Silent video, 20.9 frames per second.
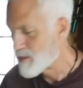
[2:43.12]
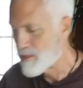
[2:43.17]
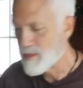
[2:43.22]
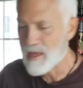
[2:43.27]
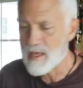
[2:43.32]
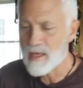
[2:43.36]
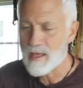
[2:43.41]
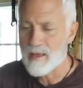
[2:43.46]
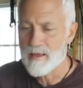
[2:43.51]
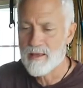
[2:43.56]

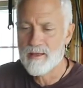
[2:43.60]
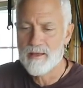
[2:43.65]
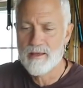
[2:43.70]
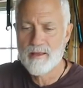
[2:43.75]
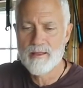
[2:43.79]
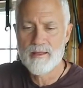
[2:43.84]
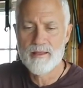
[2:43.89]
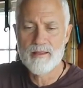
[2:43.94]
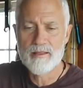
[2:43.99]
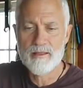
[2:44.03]
the
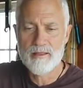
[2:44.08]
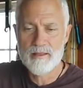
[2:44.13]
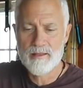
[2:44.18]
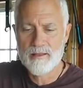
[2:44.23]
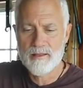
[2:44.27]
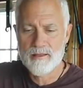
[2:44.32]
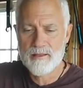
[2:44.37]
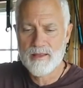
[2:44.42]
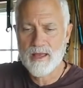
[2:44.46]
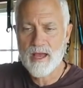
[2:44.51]

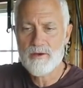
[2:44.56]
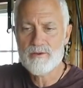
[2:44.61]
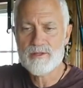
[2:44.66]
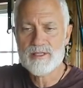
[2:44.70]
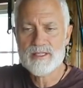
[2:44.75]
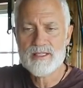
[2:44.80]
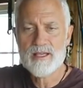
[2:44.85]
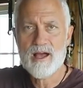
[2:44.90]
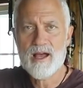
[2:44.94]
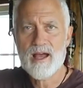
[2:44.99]

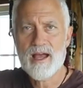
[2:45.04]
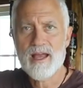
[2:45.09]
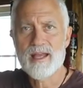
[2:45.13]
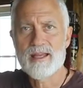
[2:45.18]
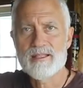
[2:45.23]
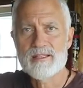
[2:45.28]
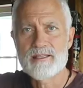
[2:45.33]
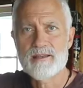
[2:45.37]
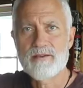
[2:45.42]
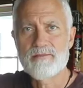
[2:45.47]

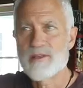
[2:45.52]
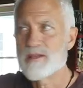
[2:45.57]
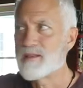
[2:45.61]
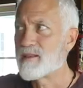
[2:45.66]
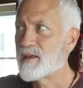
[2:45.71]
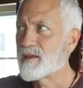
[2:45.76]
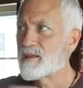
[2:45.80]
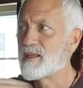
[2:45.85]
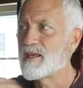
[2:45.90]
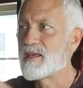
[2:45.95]
outsides of
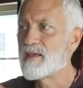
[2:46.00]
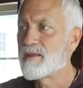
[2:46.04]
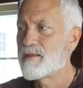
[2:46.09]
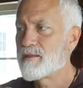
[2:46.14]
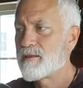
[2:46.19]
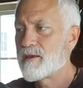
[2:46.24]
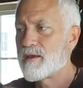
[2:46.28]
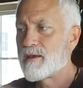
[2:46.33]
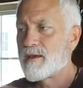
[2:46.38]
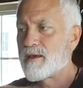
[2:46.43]
the, like,
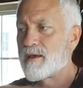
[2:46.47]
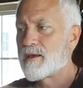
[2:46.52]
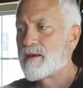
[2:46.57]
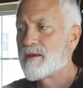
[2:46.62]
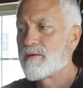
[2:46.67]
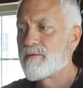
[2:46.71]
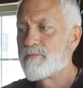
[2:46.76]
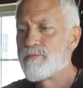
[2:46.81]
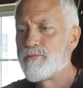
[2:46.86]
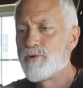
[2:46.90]

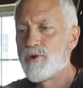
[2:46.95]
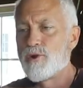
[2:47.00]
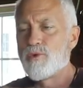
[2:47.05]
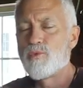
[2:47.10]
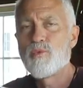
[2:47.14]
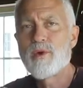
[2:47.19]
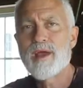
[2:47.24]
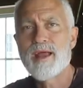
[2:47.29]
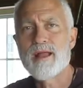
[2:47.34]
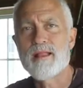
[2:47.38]
the
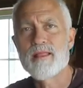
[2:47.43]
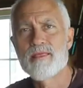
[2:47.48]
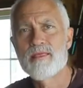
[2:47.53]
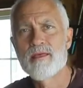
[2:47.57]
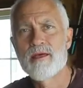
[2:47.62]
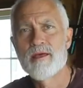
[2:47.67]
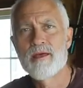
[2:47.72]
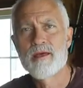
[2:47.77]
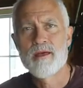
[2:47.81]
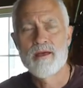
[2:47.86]
full
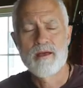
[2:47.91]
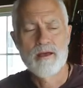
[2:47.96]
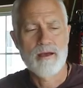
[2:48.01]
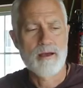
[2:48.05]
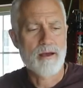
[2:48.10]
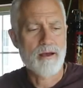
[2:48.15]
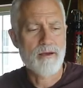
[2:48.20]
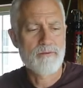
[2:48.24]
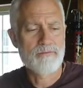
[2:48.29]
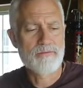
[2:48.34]
width
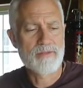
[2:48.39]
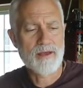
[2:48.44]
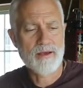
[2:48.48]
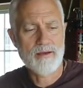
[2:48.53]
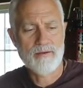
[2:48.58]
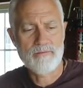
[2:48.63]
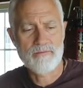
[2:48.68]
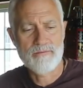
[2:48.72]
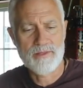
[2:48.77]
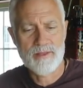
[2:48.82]

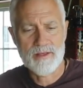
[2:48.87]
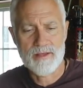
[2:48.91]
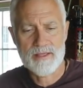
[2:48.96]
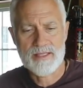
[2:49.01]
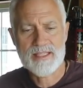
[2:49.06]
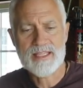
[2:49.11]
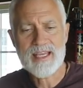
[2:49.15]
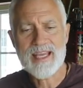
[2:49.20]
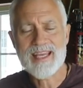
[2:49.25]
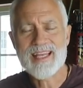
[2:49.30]
of
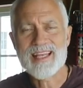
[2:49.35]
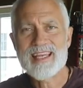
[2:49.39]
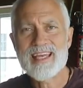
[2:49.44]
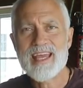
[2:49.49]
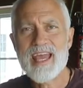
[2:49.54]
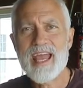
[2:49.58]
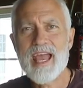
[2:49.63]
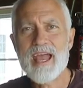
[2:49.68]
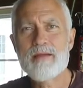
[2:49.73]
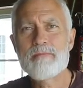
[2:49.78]
the
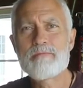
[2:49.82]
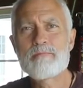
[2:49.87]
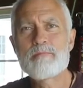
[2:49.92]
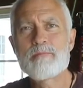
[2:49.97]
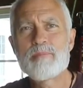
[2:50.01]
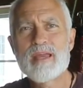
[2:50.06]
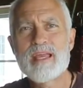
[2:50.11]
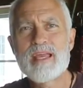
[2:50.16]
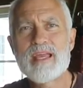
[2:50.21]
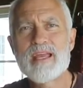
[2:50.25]
seat
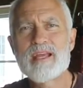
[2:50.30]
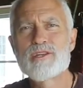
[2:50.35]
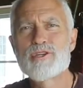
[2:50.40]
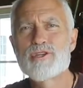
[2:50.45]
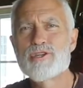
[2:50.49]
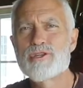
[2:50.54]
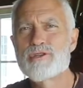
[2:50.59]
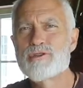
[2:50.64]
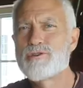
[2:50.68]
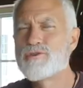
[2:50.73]
can't
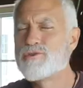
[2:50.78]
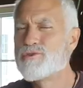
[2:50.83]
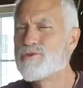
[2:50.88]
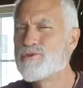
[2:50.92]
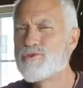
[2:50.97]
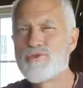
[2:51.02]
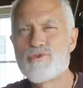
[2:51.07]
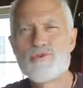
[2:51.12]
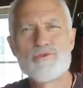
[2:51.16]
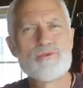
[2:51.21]
be
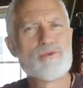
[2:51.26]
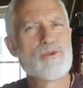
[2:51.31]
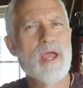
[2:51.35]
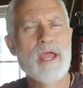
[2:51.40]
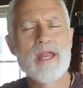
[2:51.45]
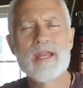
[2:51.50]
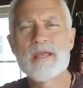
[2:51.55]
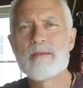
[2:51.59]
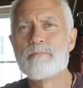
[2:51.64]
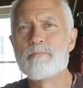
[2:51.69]

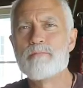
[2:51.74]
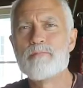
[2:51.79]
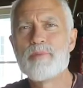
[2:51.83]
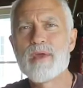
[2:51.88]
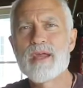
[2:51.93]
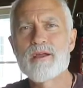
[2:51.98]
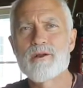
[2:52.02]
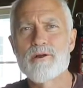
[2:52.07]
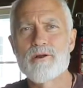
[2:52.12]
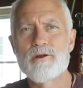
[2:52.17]
any
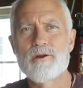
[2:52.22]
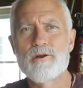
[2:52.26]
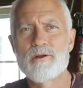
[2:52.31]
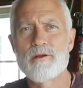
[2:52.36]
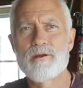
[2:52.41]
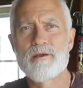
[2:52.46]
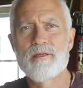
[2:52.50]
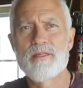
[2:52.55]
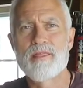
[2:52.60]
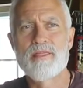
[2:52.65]

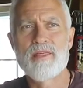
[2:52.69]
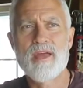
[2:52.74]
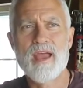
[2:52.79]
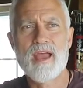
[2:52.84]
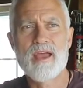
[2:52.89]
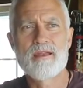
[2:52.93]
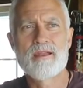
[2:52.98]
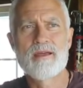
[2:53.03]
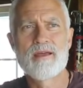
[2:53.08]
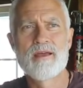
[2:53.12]
bigger
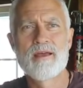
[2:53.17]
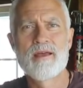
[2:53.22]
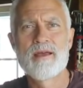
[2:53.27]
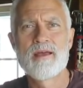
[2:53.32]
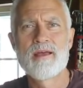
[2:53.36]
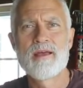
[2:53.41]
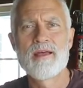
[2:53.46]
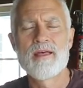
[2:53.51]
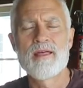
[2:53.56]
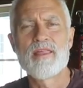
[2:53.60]
than
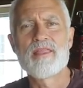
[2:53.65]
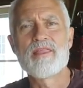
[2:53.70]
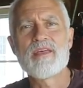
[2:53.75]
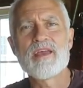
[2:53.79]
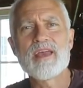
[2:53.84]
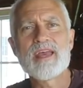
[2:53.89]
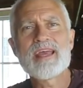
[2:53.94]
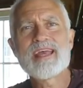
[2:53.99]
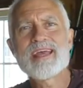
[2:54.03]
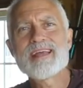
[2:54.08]

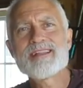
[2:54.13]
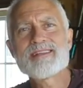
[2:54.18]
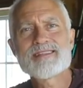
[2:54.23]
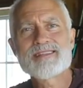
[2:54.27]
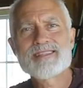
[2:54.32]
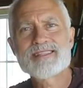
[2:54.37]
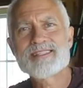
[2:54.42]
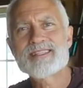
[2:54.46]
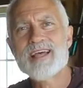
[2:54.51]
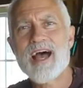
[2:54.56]
the
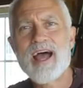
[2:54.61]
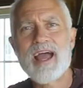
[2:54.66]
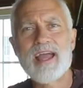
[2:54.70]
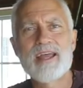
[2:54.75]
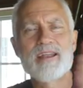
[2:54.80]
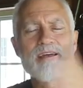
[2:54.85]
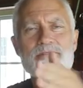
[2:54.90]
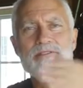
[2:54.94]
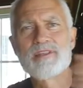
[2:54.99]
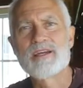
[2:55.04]

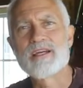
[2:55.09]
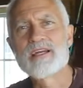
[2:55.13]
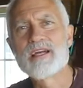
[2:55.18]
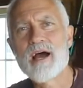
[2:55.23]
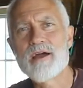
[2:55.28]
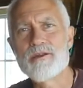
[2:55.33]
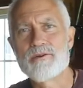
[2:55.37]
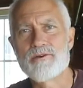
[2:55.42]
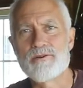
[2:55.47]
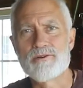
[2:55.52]
inside of the
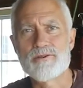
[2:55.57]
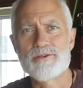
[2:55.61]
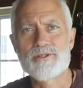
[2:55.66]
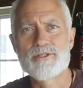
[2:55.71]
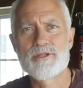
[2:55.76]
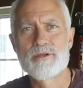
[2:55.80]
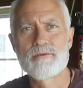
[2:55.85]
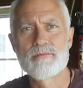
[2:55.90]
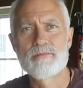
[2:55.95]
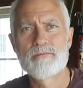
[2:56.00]

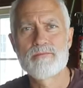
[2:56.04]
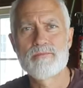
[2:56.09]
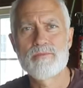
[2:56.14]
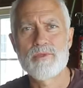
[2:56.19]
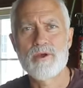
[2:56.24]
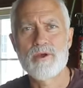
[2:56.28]
gunnels.